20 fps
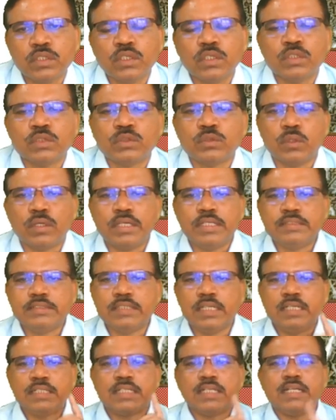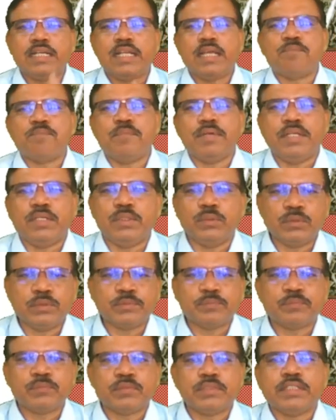So resultant amplitude
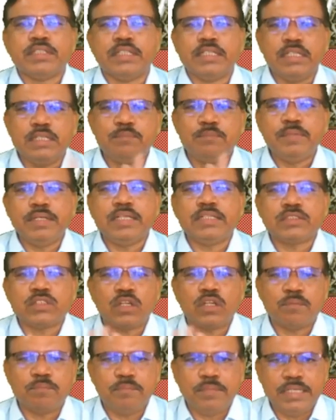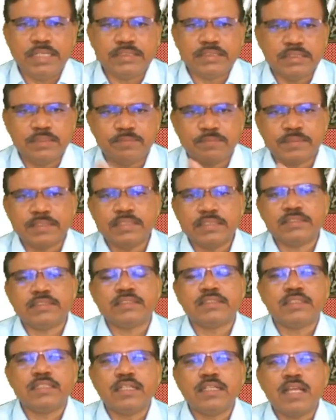depends on phase
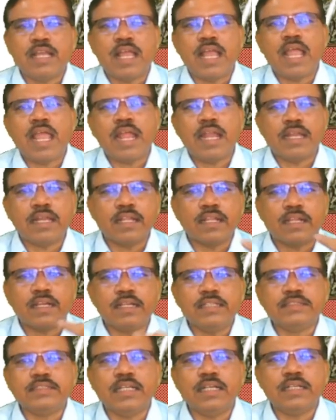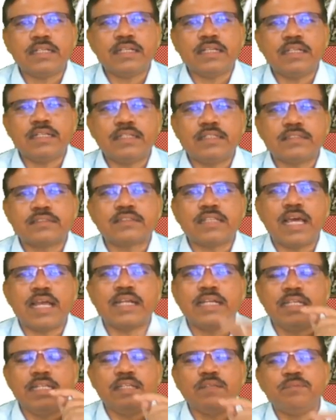difference, and resultant
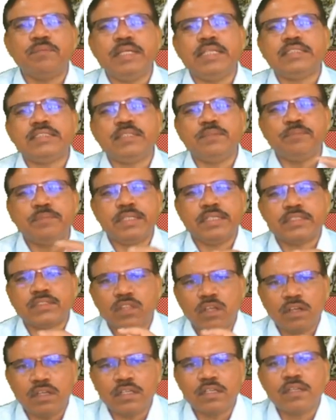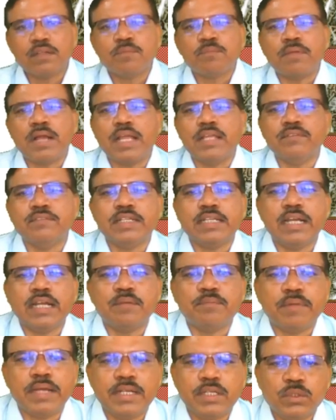starting phase depends on phi 1
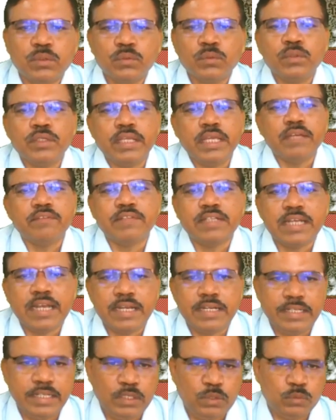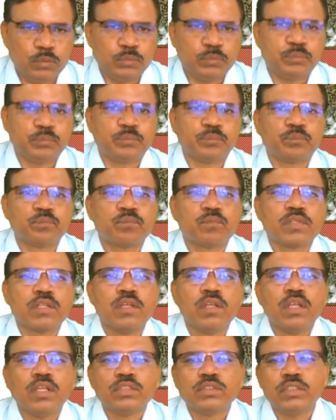and phi 2, A1 and A2.
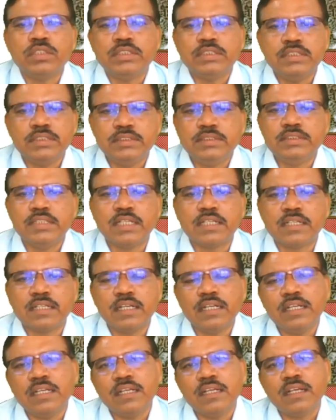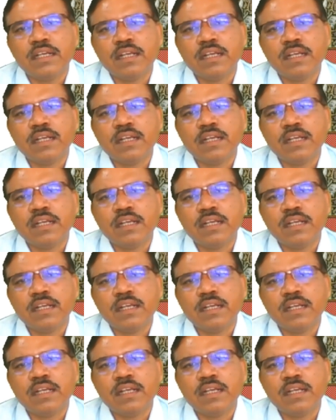So this is general